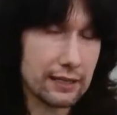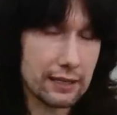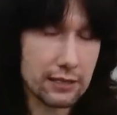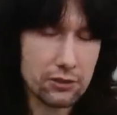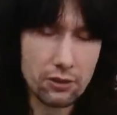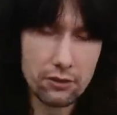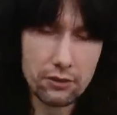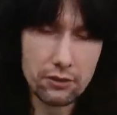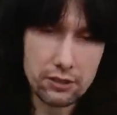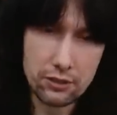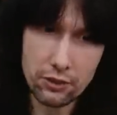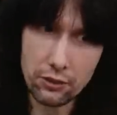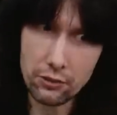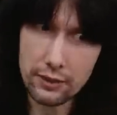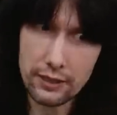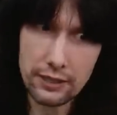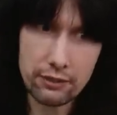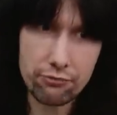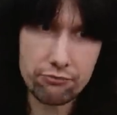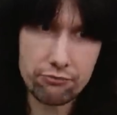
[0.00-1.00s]
He's got this
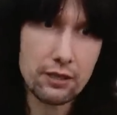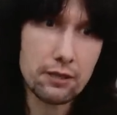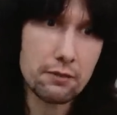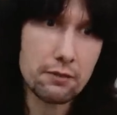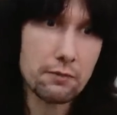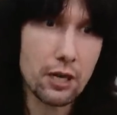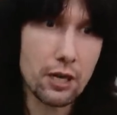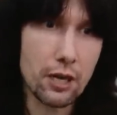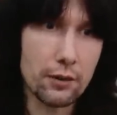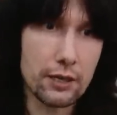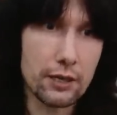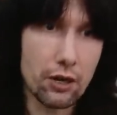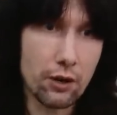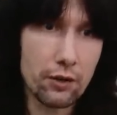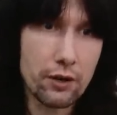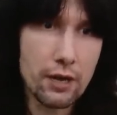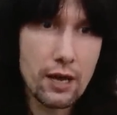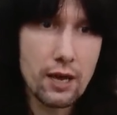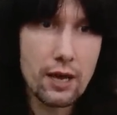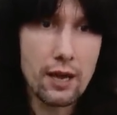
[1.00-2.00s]
unique rhythm going
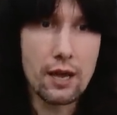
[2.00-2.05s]
on,